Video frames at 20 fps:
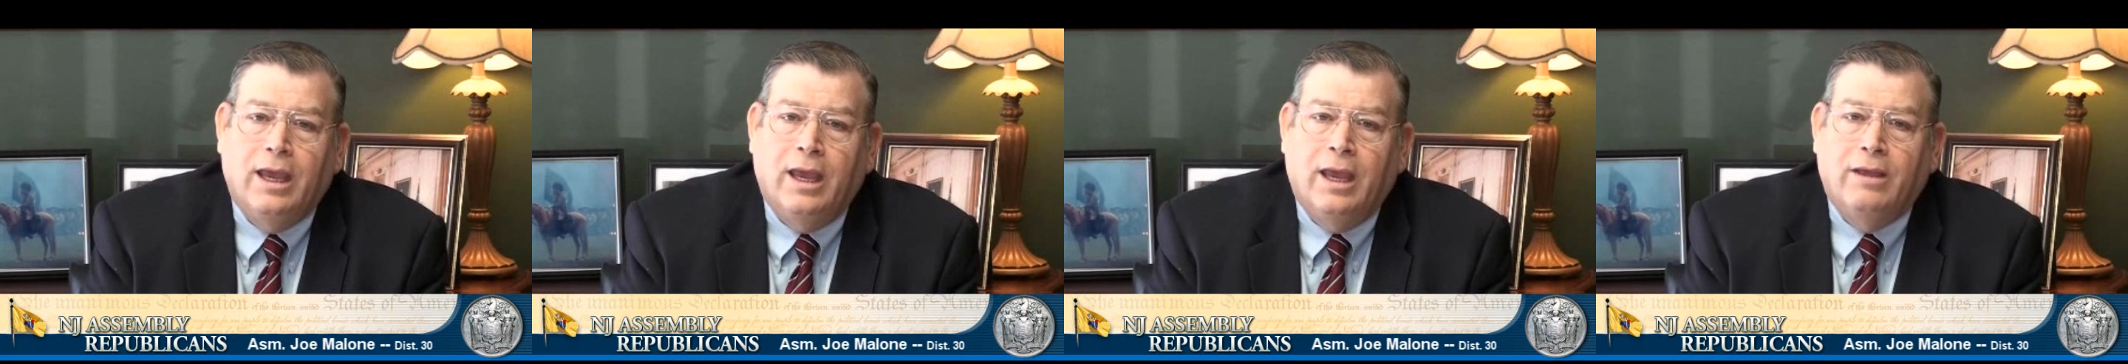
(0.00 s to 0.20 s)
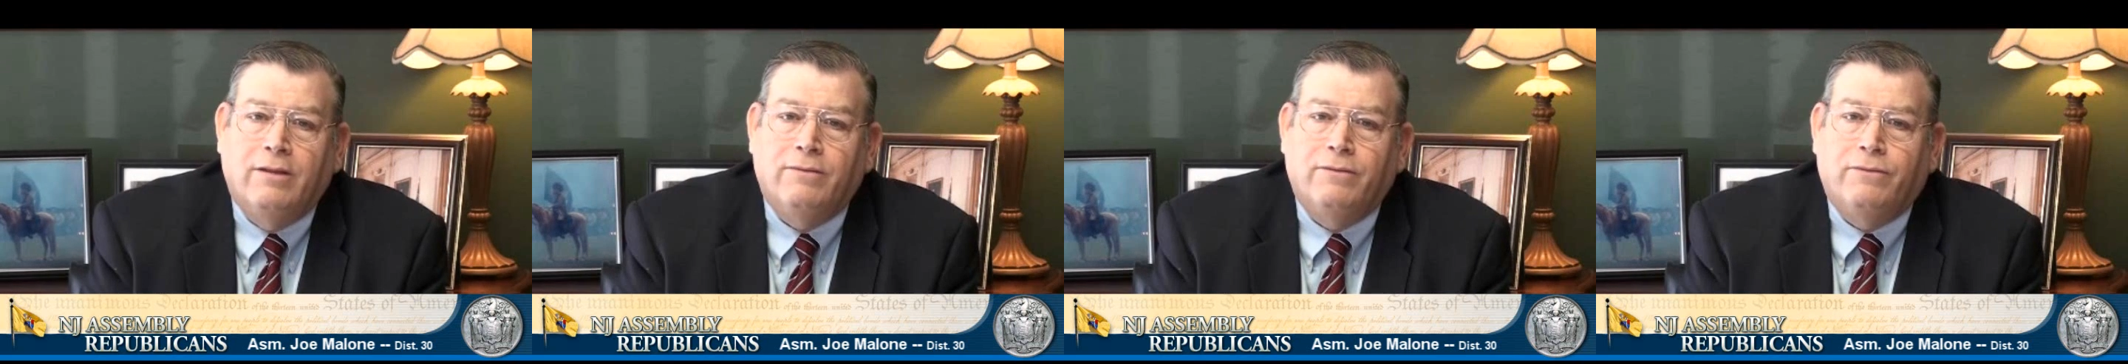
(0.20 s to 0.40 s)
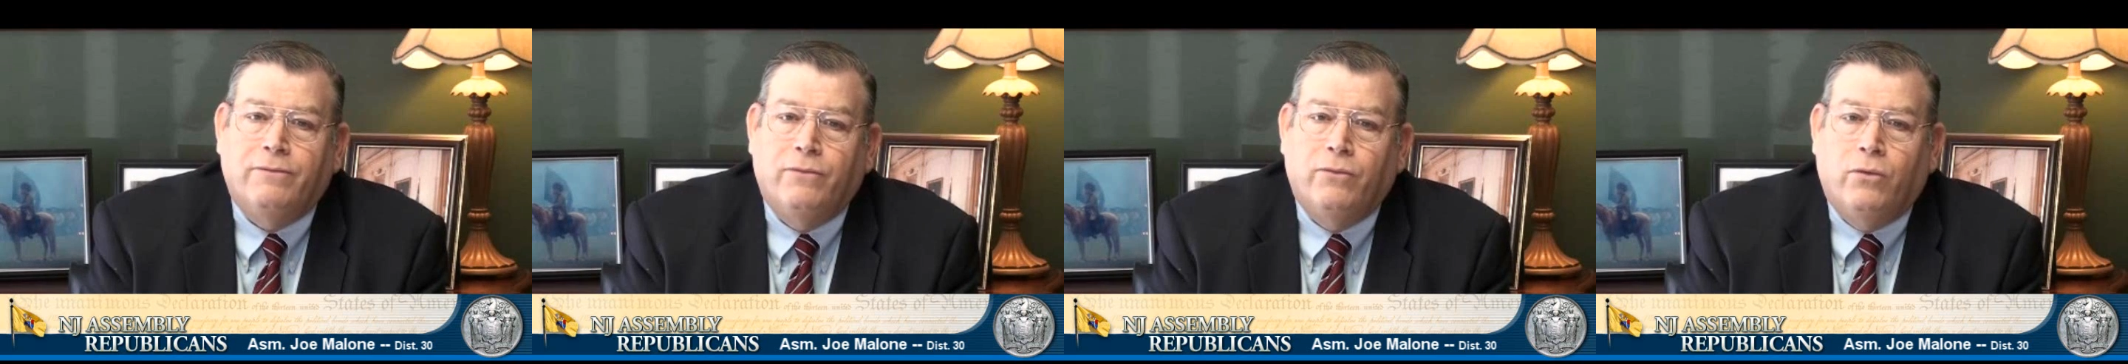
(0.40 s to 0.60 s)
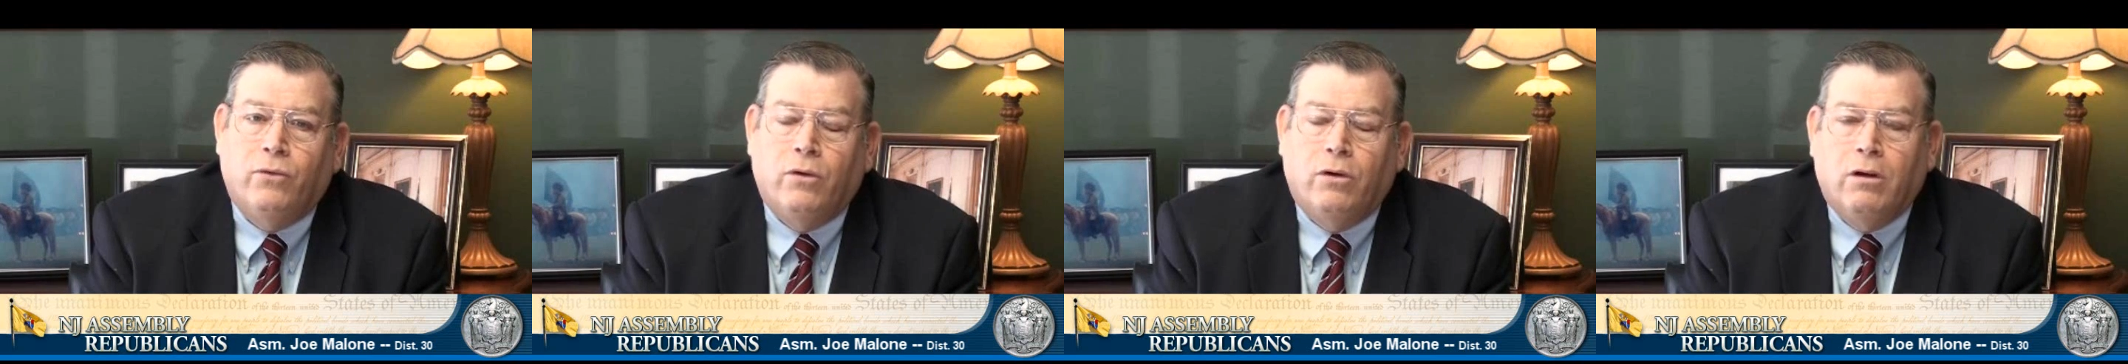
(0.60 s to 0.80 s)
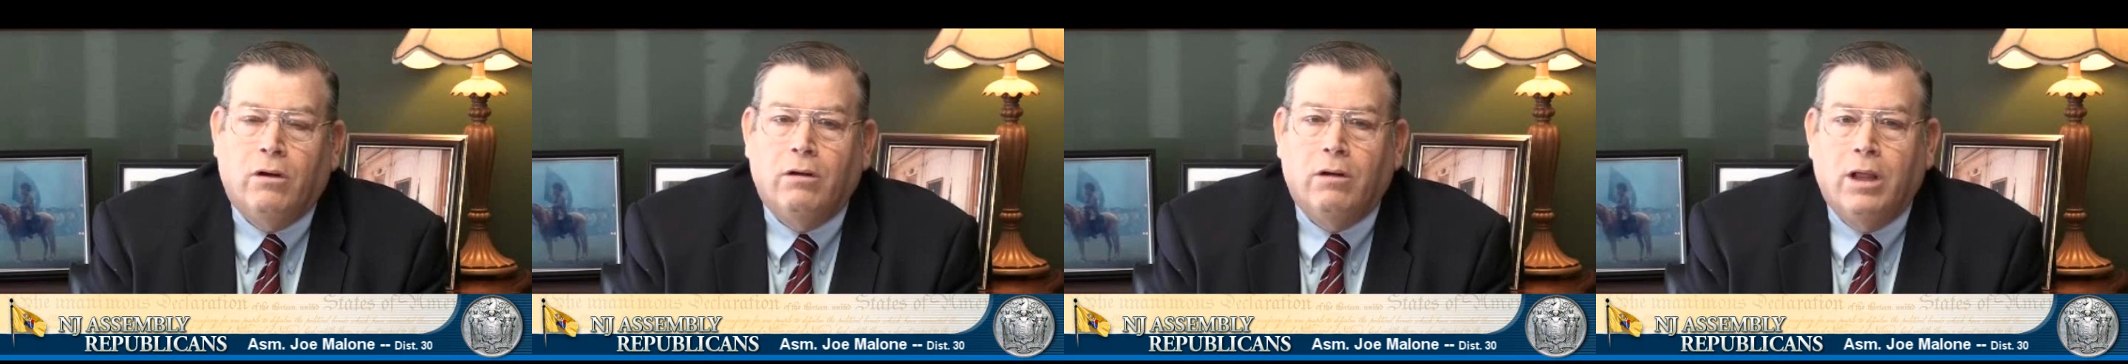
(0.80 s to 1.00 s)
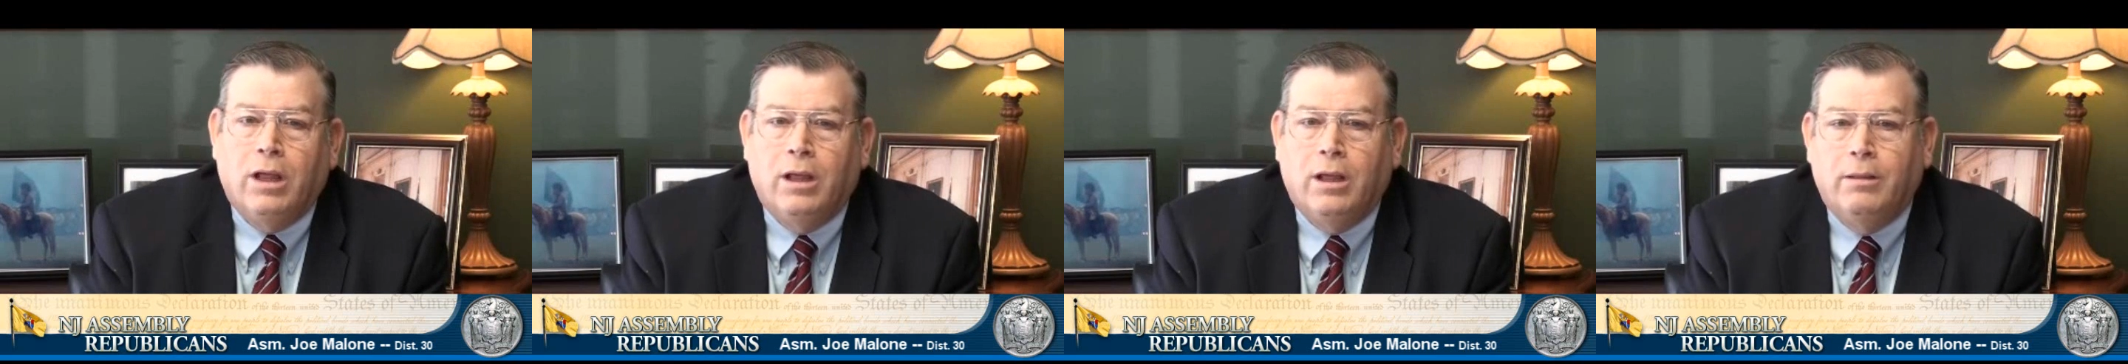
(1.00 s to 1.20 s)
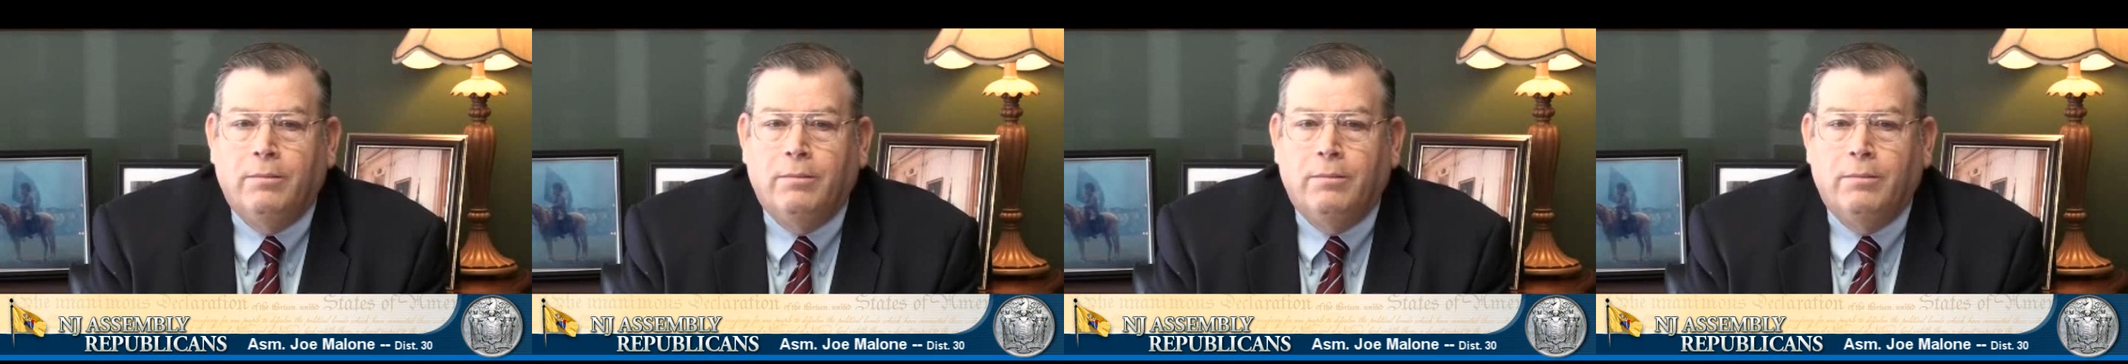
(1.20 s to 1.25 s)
and for